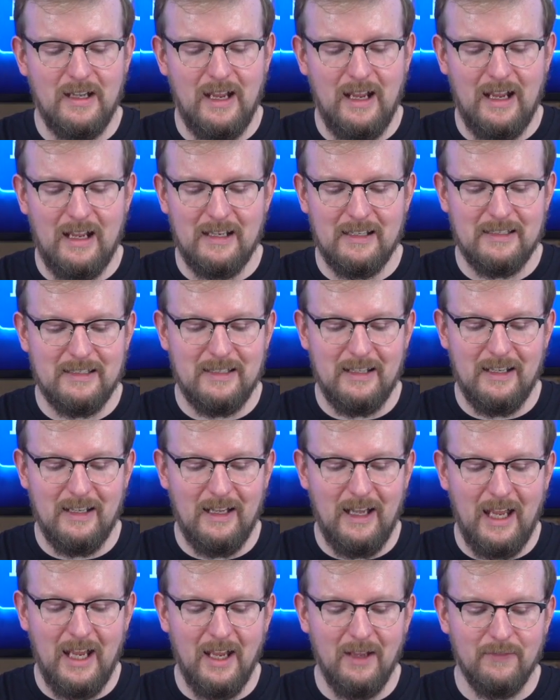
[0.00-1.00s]
And
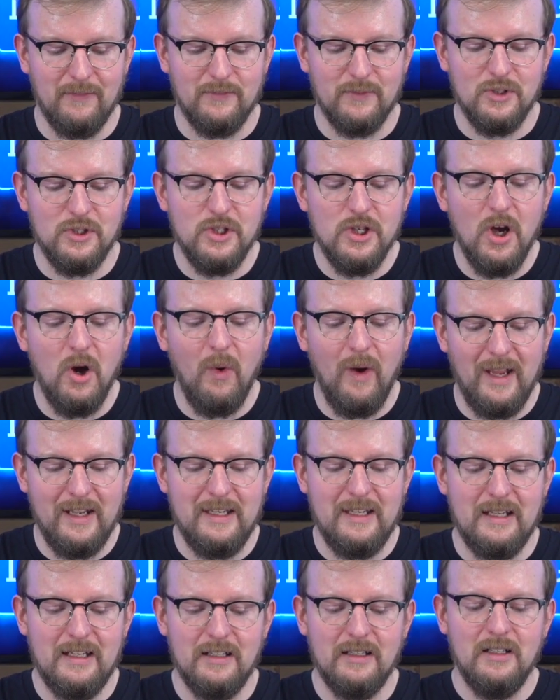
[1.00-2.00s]
I have no
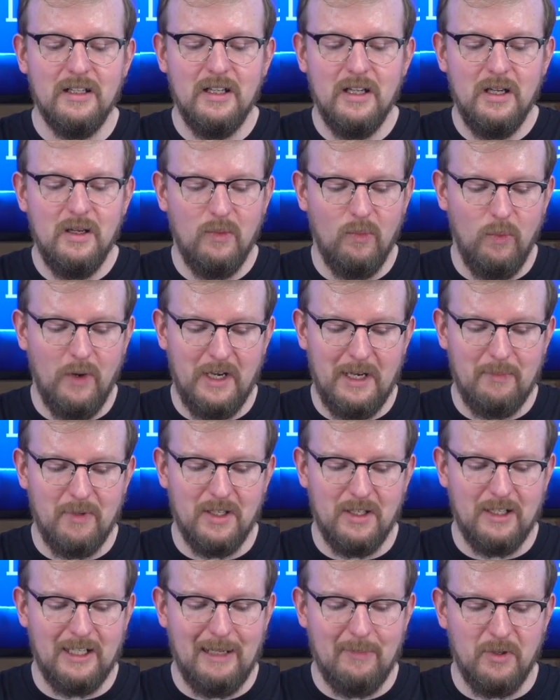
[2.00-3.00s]
idea what I'm
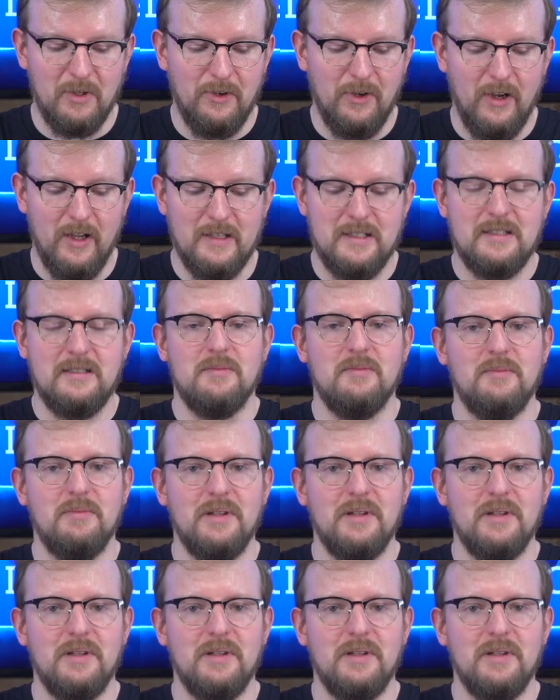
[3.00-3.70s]
going to come across,